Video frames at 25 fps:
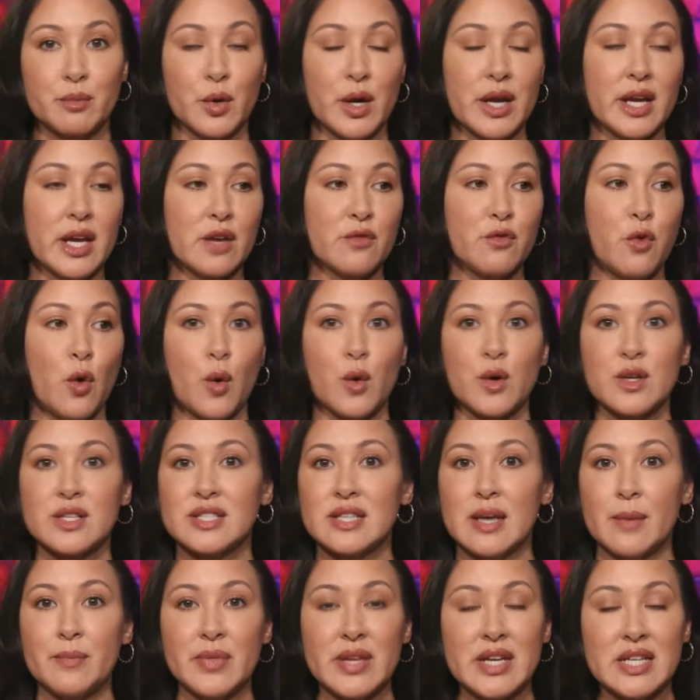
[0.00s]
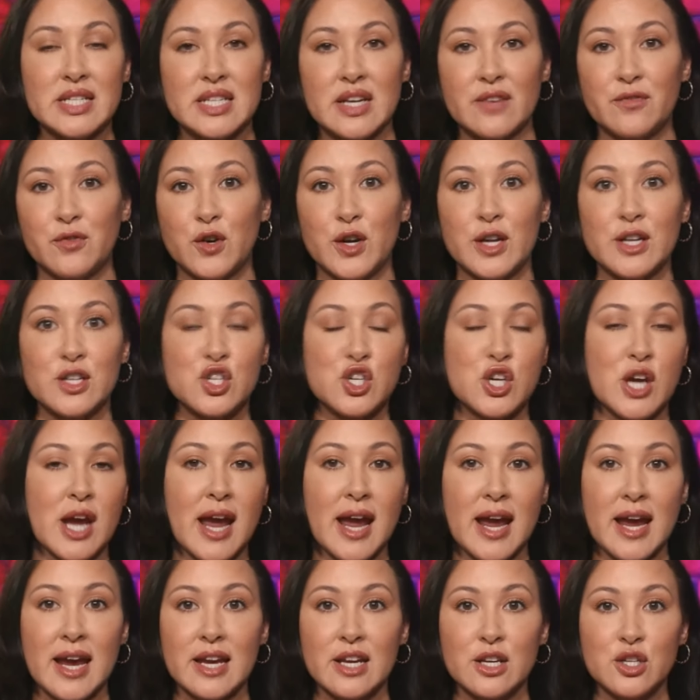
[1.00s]
bringing forward something different,
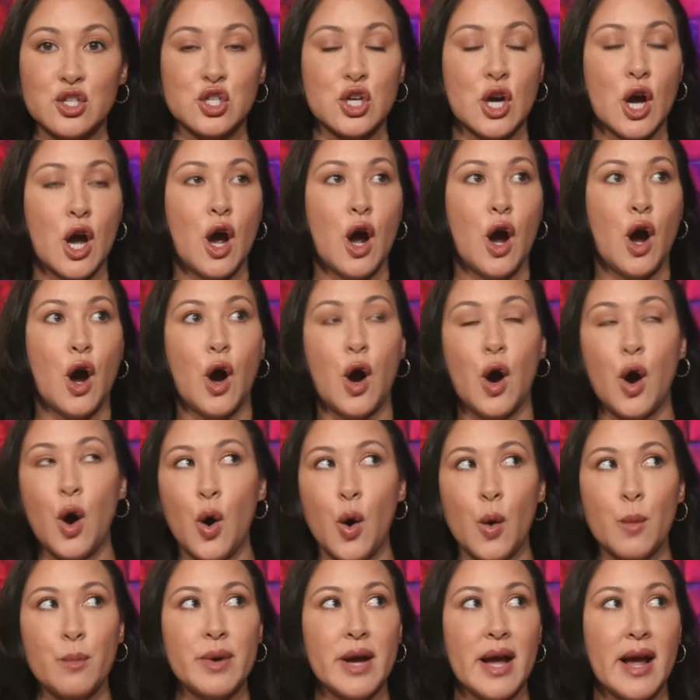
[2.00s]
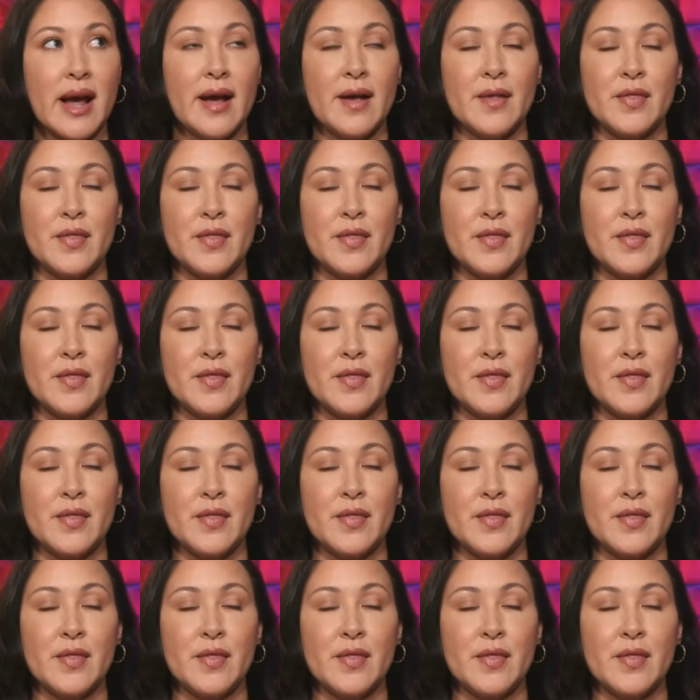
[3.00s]
change, hope.